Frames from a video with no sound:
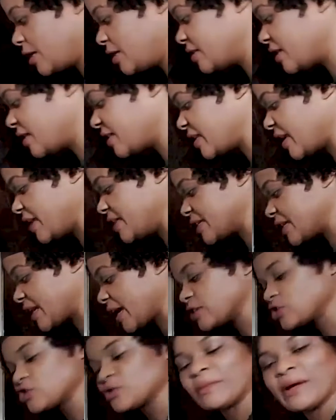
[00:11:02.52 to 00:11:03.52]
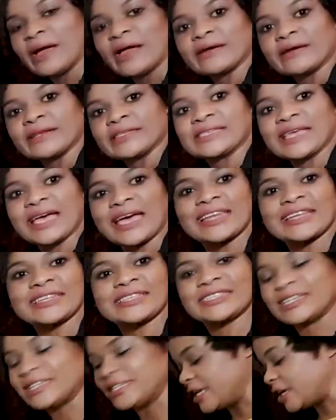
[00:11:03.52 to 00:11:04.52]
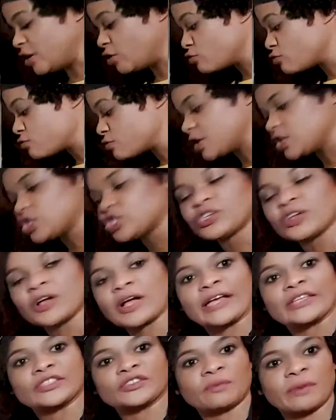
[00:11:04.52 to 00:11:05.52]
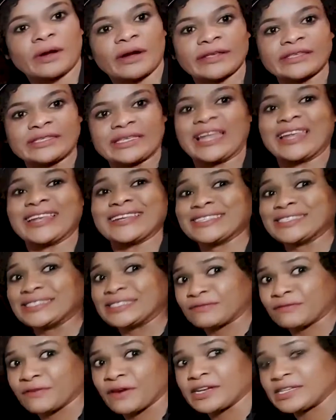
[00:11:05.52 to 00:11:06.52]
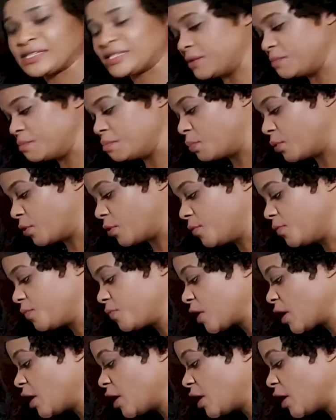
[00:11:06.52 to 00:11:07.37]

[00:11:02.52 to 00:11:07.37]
As I said, kachumbari salad, the original kachumbari salad is very simple.